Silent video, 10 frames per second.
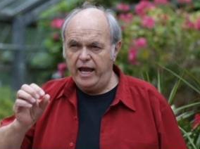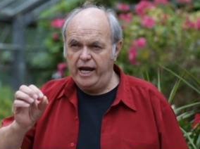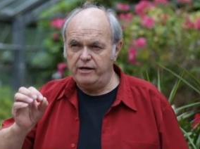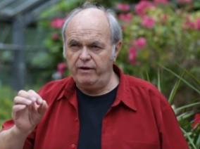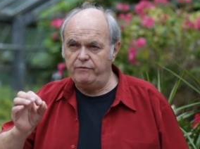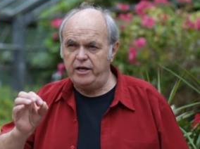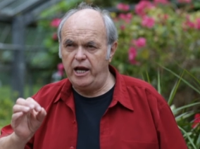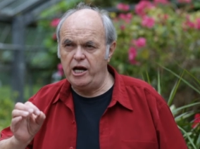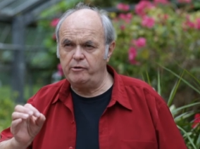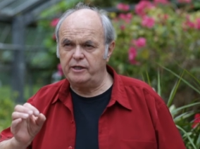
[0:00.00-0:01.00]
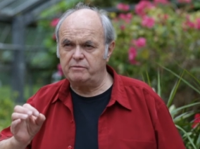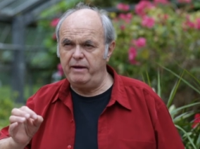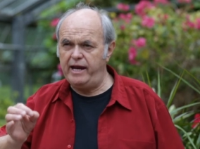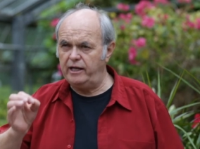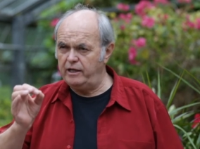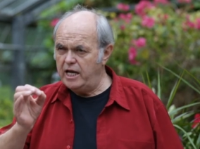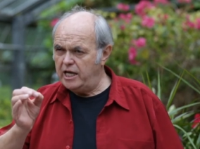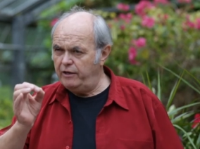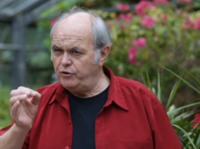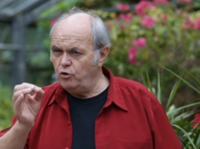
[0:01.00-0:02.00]
end of every hair in its mane. And
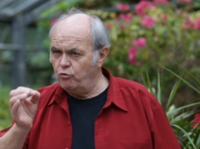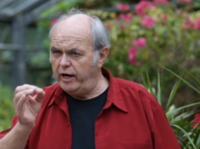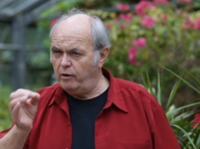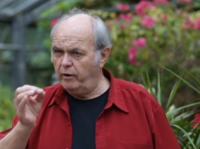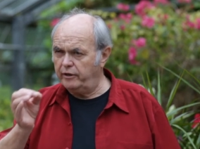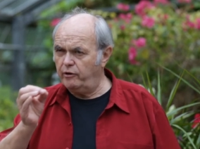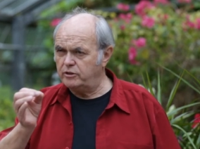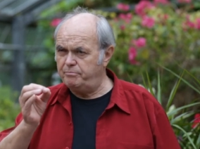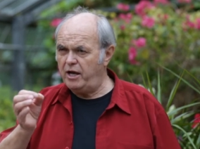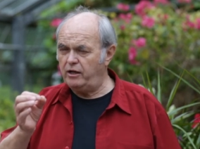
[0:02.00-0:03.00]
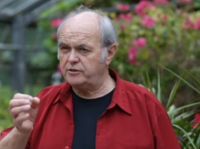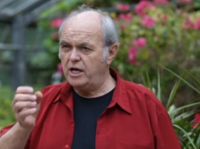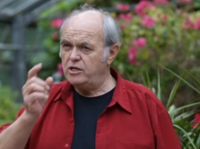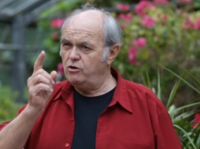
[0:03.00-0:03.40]
if you ring one of those bells,